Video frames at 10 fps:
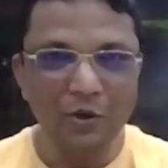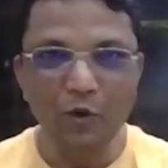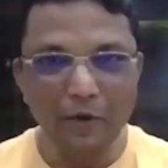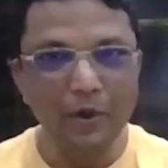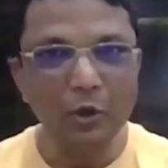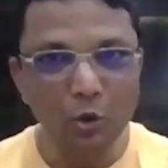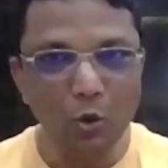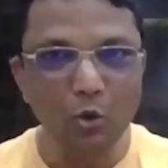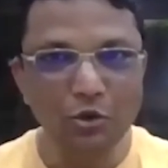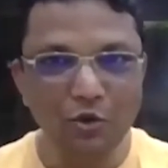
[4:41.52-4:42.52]
were able to
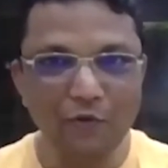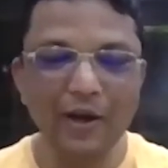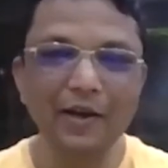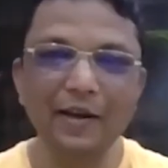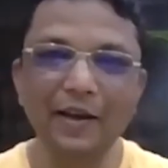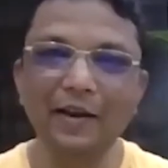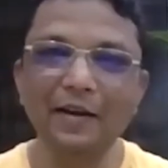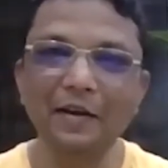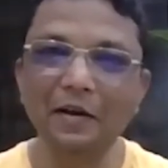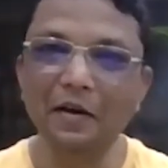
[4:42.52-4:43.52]
lose your weight,
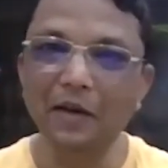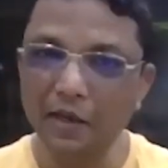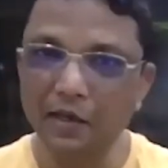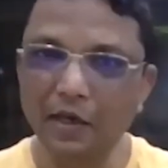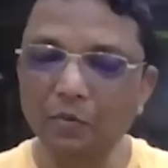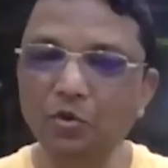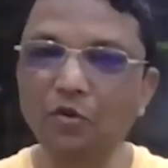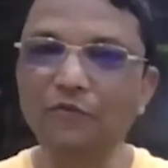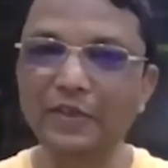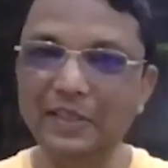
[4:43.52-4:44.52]
and in terms
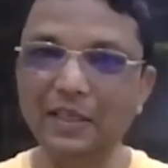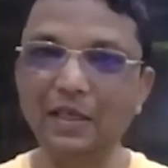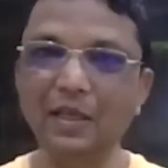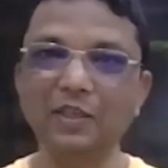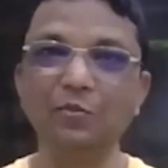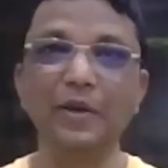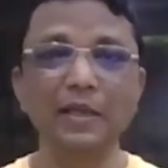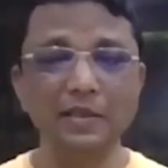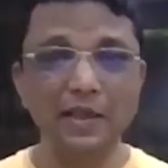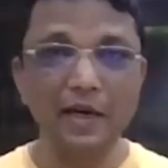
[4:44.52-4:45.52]
of physical
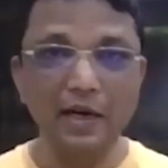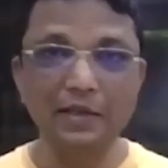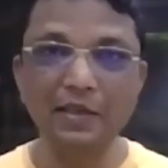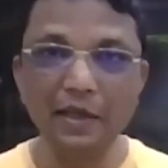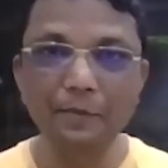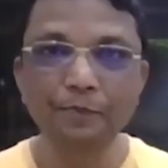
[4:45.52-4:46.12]
experience and let's say